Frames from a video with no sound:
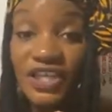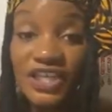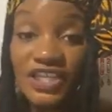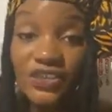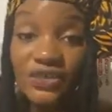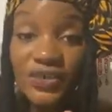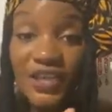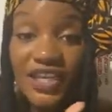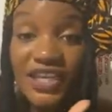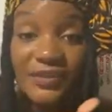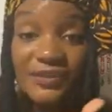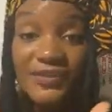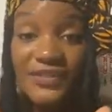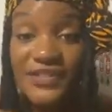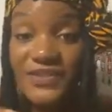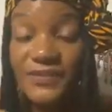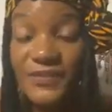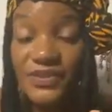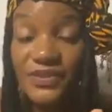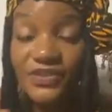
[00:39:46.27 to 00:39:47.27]
You can't be
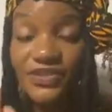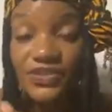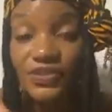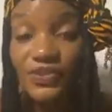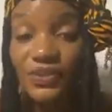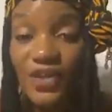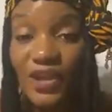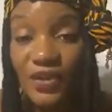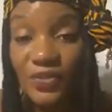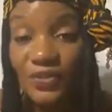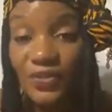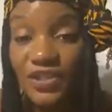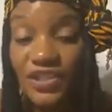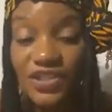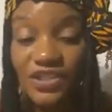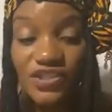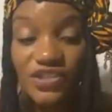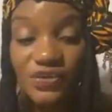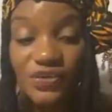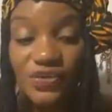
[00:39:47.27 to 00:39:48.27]
spiritual without
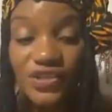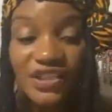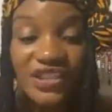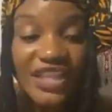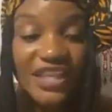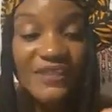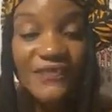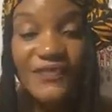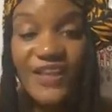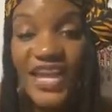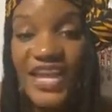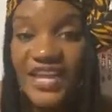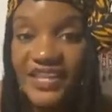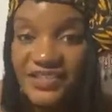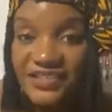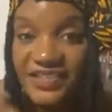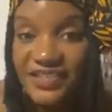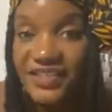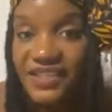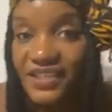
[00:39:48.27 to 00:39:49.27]
really doing like
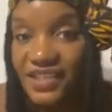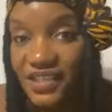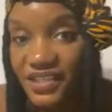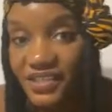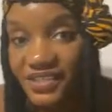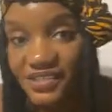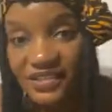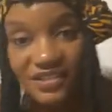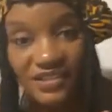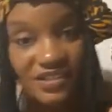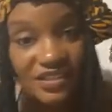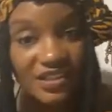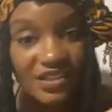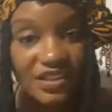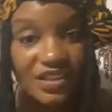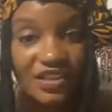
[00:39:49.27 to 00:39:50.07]
fast and cleanse and,